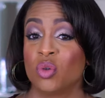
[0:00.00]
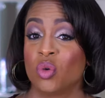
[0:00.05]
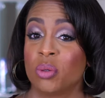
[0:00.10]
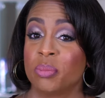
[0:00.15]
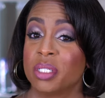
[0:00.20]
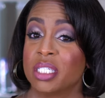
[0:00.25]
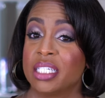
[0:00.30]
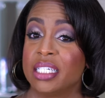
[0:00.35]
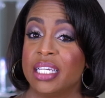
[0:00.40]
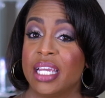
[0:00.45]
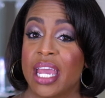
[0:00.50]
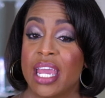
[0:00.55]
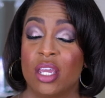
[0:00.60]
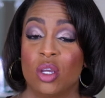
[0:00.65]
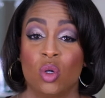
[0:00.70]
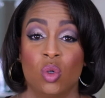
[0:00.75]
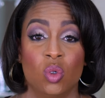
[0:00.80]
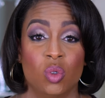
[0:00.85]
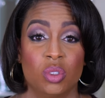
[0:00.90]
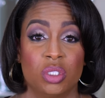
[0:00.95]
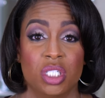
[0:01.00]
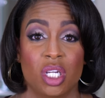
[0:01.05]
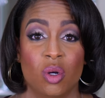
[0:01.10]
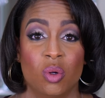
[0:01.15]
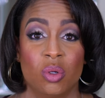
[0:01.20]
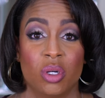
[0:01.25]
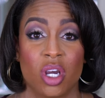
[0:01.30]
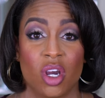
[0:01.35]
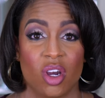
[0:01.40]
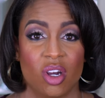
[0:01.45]
normally a cool
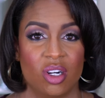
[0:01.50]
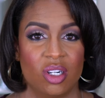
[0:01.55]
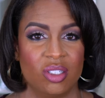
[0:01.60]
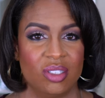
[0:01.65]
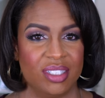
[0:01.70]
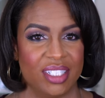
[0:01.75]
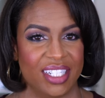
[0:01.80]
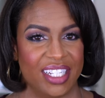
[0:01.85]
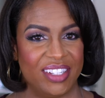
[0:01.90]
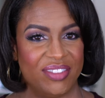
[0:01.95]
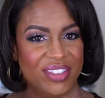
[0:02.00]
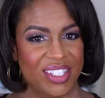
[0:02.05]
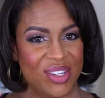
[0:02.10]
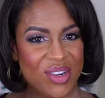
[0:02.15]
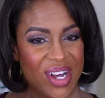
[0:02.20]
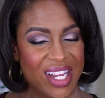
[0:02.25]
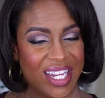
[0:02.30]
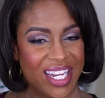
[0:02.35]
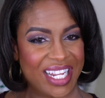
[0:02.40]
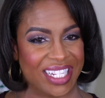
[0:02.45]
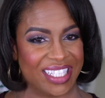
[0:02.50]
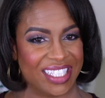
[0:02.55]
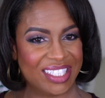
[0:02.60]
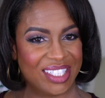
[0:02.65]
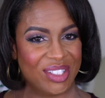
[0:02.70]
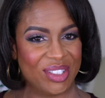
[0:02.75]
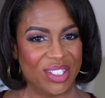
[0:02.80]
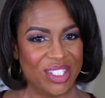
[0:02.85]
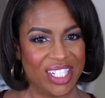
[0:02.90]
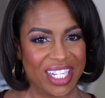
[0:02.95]
tone girl, even though I like this
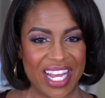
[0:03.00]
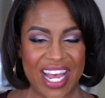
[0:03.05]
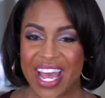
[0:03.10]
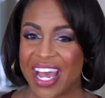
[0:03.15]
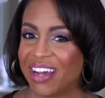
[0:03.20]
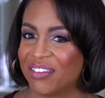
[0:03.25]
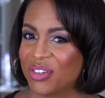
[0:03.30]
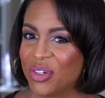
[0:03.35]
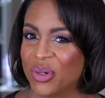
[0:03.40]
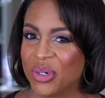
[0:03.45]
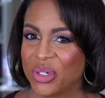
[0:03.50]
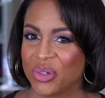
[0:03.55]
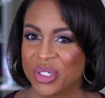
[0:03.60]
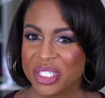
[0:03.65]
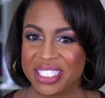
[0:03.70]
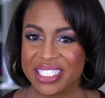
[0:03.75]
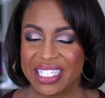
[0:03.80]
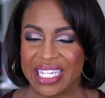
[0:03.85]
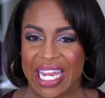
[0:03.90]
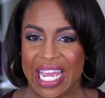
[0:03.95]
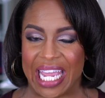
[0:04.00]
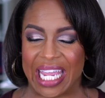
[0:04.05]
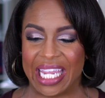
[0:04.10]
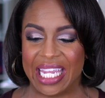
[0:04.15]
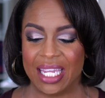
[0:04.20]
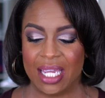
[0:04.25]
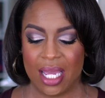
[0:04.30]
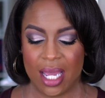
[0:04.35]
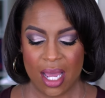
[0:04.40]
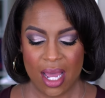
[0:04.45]
little look I have going on
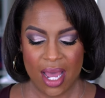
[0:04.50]
today.